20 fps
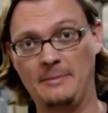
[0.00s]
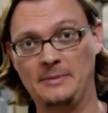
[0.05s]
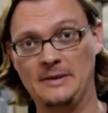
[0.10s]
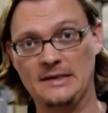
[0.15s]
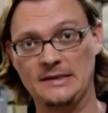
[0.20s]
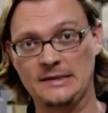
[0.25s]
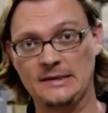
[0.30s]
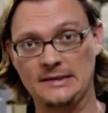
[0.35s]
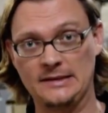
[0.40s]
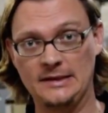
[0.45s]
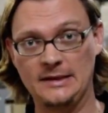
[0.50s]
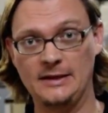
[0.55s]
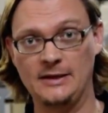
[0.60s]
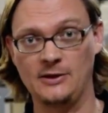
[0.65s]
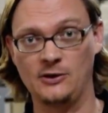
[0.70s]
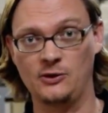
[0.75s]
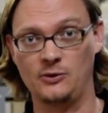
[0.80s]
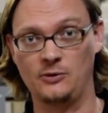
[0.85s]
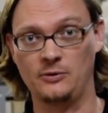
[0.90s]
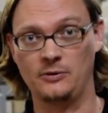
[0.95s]
DCCD
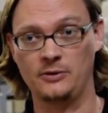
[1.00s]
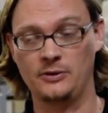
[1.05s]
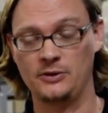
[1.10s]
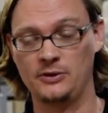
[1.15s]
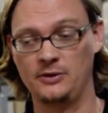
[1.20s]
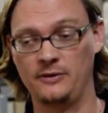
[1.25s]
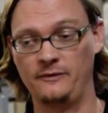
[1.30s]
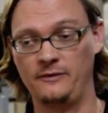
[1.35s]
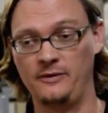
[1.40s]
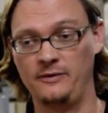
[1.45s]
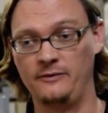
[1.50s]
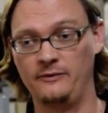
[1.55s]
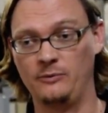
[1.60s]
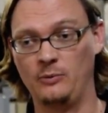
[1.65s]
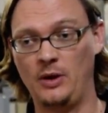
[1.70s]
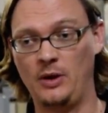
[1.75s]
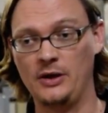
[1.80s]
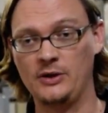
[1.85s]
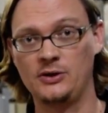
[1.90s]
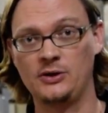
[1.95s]
controller. So if you've
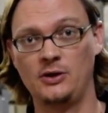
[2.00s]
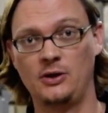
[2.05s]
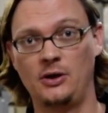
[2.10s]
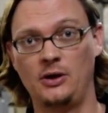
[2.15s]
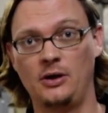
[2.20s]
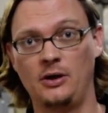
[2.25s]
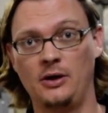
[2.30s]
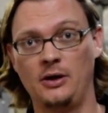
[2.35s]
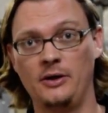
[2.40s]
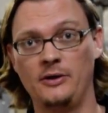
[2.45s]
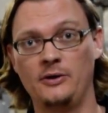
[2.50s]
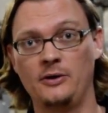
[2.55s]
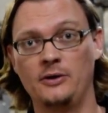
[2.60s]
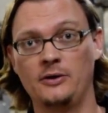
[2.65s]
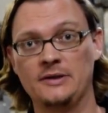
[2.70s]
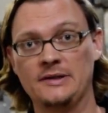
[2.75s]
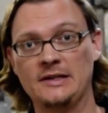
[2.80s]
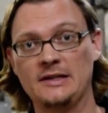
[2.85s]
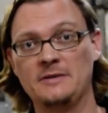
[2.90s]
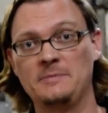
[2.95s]
watched our other
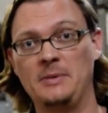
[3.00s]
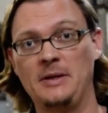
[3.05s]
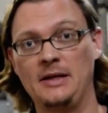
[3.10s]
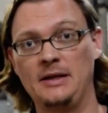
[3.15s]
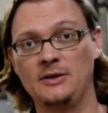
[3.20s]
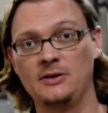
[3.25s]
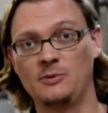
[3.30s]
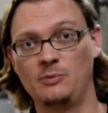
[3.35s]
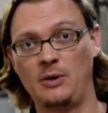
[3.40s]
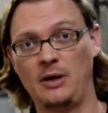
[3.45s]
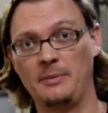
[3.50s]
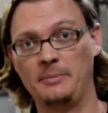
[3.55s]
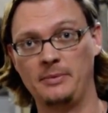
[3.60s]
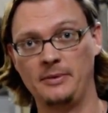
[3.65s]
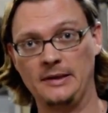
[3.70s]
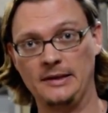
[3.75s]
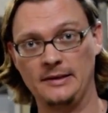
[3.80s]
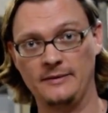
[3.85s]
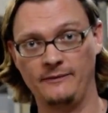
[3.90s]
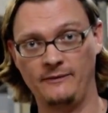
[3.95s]
6-speed
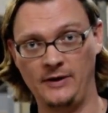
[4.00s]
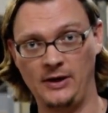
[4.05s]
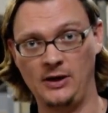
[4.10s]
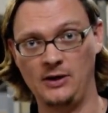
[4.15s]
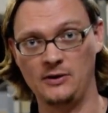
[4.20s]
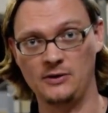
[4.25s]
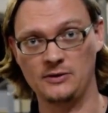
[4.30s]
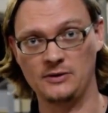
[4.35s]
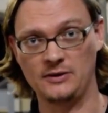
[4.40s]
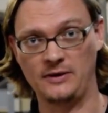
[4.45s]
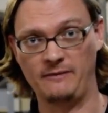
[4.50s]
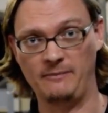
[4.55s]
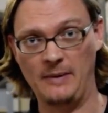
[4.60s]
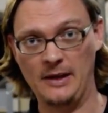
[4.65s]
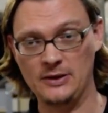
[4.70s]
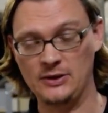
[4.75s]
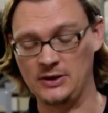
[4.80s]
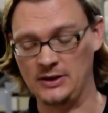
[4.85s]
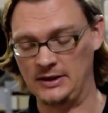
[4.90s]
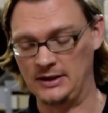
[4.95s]
swap videos, I've
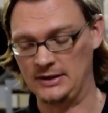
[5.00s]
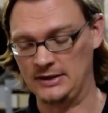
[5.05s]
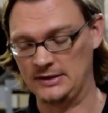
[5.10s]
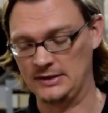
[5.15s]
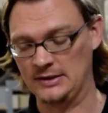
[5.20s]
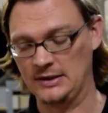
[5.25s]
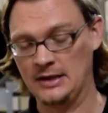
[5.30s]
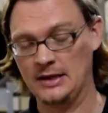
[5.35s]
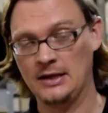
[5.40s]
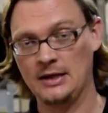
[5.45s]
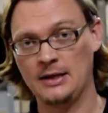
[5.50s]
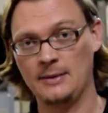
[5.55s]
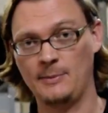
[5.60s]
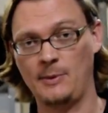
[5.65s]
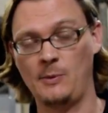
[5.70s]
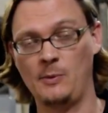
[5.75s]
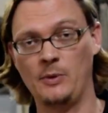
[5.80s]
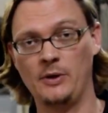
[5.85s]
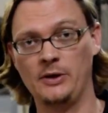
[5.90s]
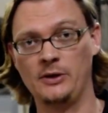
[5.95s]
mentioned this, but
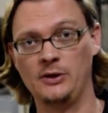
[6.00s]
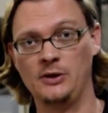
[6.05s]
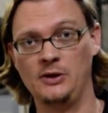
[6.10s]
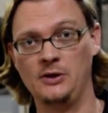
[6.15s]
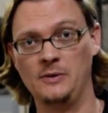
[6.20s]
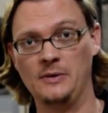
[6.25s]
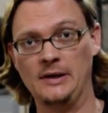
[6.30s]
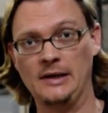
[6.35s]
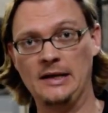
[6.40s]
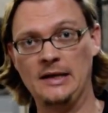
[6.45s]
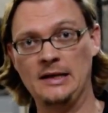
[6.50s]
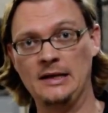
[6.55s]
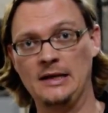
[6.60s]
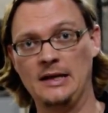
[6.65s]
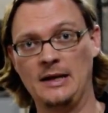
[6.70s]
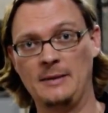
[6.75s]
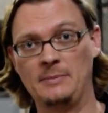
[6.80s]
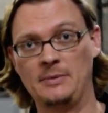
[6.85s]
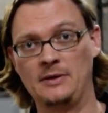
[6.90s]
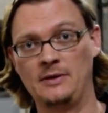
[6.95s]
we wanted to do an
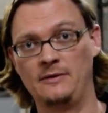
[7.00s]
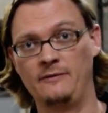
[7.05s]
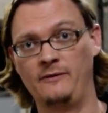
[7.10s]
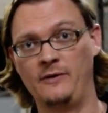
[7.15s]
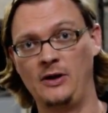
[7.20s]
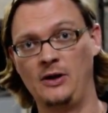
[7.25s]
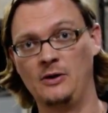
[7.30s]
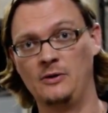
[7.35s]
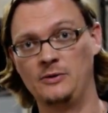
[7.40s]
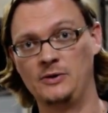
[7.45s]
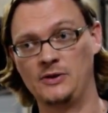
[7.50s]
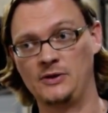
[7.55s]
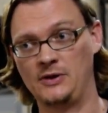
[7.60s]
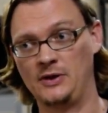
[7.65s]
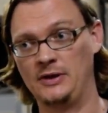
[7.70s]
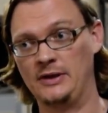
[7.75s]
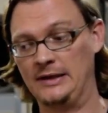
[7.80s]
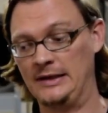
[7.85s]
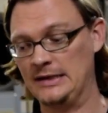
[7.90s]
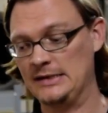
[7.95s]
in-depth video just
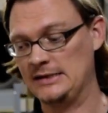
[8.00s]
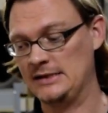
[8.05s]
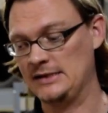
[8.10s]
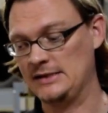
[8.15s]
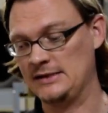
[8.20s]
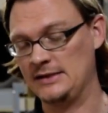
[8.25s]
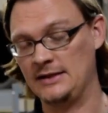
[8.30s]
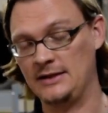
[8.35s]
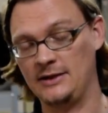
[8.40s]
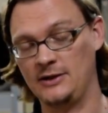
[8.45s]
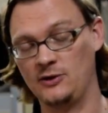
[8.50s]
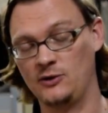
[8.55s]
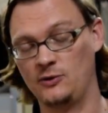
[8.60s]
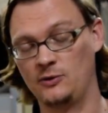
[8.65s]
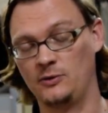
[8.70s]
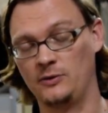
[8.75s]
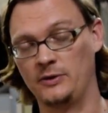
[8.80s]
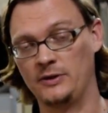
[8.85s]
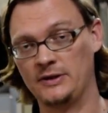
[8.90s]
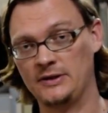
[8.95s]
on the DCCD
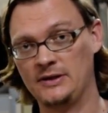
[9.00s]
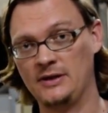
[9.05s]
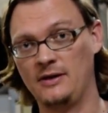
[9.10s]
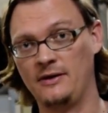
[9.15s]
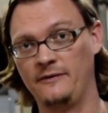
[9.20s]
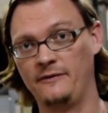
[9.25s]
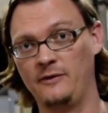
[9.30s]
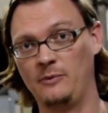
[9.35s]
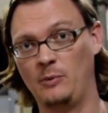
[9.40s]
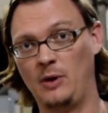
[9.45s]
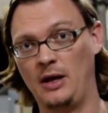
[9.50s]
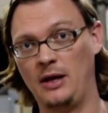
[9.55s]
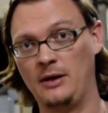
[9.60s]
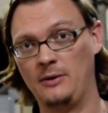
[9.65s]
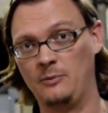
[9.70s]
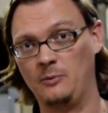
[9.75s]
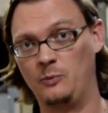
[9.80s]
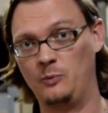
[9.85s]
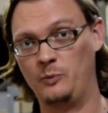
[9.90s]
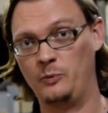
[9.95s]
controller itself and
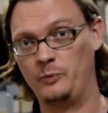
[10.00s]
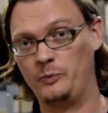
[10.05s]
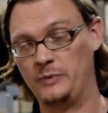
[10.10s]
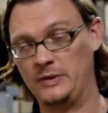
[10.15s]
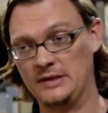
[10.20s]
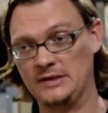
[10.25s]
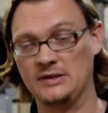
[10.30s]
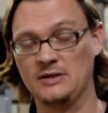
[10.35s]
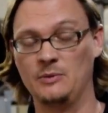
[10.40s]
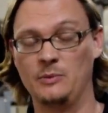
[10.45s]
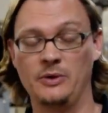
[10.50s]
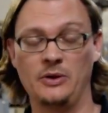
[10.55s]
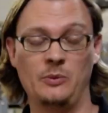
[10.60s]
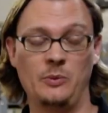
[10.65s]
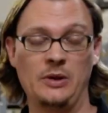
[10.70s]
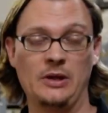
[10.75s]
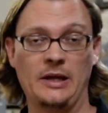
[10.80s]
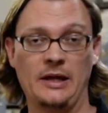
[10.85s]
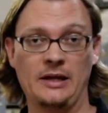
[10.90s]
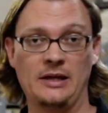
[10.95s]
why this is the one that
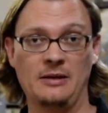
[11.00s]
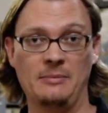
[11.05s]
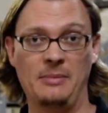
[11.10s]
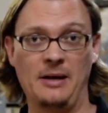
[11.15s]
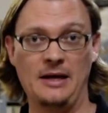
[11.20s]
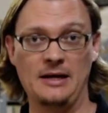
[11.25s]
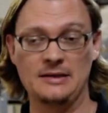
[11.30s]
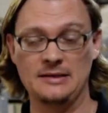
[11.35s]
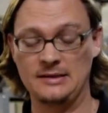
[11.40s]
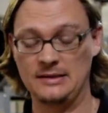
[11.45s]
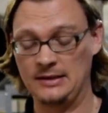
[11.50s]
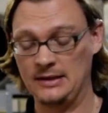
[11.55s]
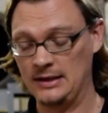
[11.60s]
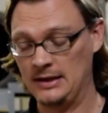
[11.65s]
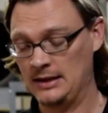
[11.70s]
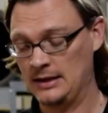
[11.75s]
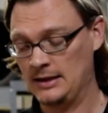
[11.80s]
we like the best.